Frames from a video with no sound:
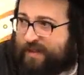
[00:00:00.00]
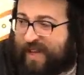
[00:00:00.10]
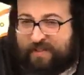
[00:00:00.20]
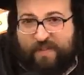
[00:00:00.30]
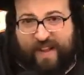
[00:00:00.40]

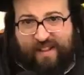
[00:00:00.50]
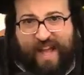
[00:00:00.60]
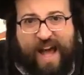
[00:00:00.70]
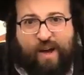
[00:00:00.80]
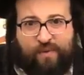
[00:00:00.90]
not felled
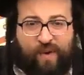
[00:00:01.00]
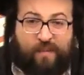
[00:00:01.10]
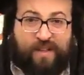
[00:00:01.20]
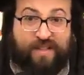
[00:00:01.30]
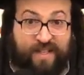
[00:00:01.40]
out
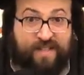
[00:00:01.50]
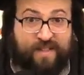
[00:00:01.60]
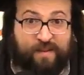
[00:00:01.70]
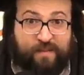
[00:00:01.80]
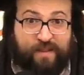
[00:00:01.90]
from the
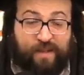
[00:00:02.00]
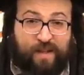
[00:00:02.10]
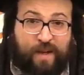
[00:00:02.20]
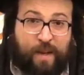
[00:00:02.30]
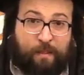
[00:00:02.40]
system.
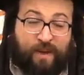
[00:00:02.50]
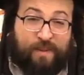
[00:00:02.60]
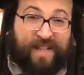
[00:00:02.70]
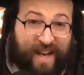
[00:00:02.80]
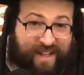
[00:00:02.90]

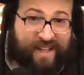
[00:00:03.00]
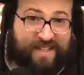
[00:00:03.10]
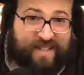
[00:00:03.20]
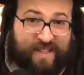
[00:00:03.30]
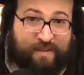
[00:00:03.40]
But the not
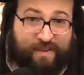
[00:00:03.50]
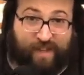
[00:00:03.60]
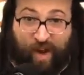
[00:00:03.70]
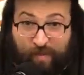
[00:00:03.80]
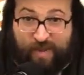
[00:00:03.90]
Chassidim, but
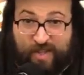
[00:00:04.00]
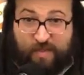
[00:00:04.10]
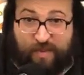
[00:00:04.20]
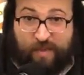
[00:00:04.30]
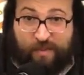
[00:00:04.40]
the
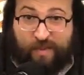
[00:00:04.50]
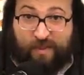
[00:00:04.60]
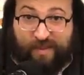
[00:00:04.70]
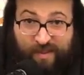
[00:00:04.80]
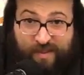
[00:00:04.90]
Lamdische people,
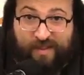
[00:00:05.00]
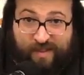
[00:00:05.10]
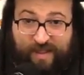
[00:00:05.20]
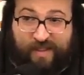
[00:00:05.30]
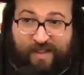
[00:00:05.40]
but
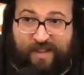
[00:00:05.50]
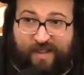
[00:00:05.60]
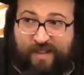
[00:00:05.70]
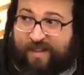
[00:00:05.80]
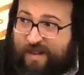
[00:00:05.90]

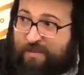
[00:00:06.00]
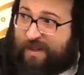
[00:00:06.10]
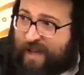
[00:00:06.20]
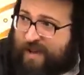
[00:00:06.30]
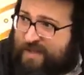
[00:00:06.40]

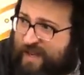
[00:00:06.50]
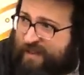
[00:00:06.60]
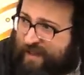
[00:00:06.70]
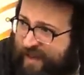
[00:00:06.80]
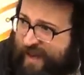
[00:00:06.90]
how you
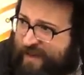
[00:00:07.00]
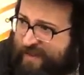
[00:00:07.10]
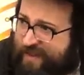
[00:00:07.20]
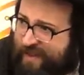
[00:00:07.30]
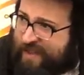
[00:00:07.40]
say, the
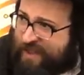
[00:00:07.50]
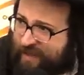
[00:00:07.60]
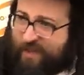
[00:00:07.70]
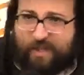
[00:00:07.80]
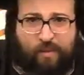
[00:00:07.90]

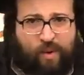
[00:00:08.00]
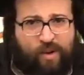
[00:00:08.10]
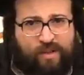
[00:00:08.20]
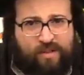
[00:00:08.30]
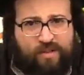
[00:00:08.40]
Yeshivische
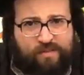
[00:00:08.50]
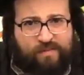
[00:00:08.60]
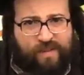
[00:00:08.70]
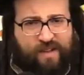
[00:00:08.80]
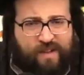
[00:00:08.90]
world,
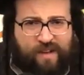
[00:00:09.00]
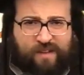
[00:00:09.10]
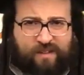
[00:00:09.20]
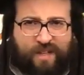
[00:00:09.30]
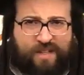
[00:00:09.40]

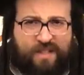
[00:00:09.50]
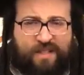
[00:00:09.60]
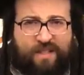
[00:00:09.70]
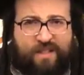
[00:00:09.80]
there's